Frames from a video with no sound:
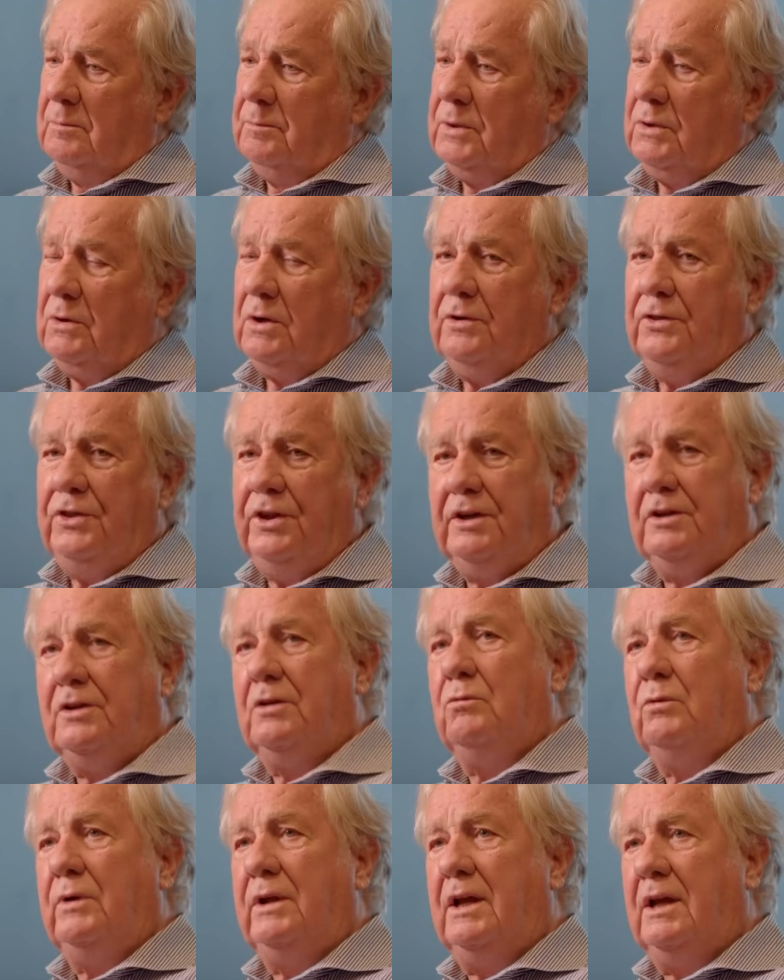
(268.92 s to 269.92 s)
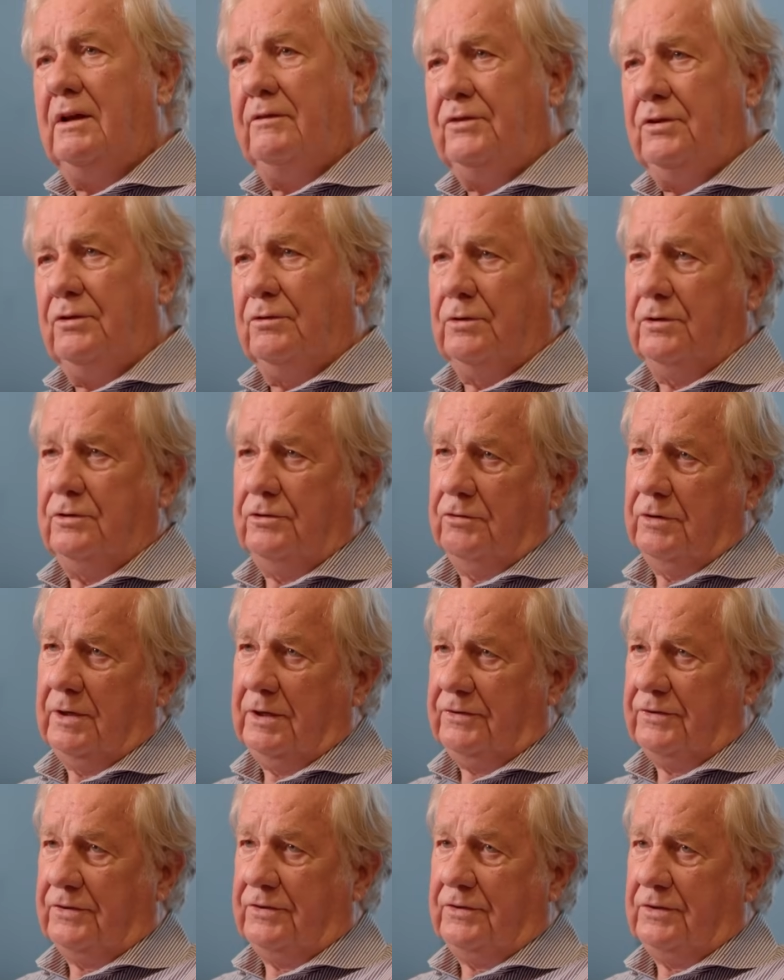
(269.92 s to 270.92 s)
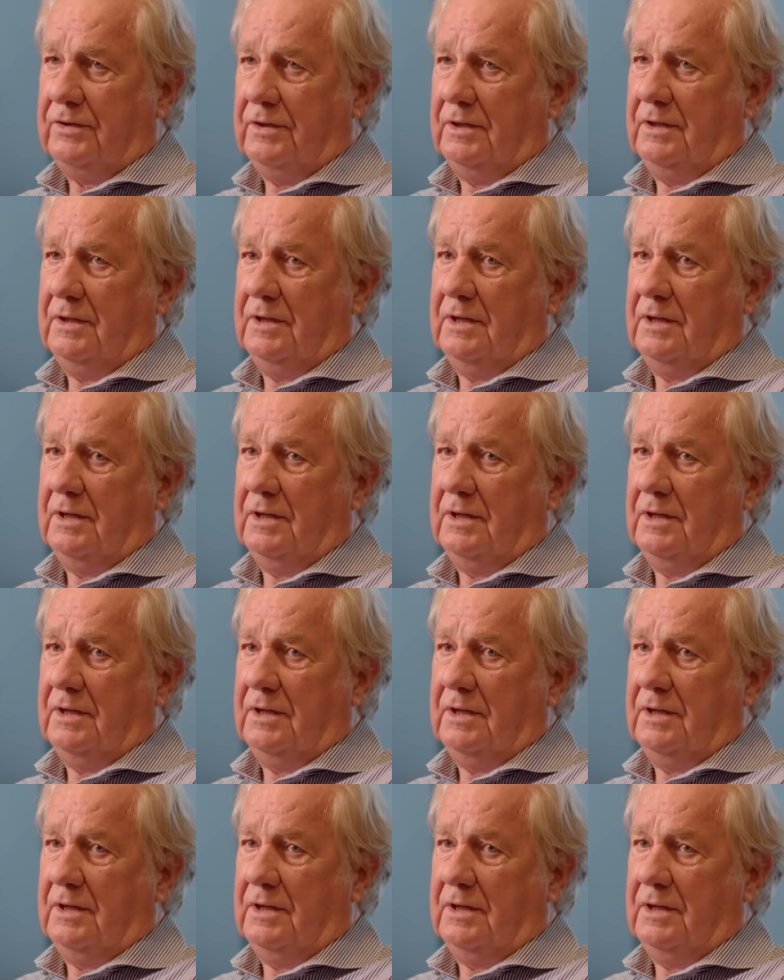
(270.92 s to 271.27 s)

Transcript: But I think that we have to address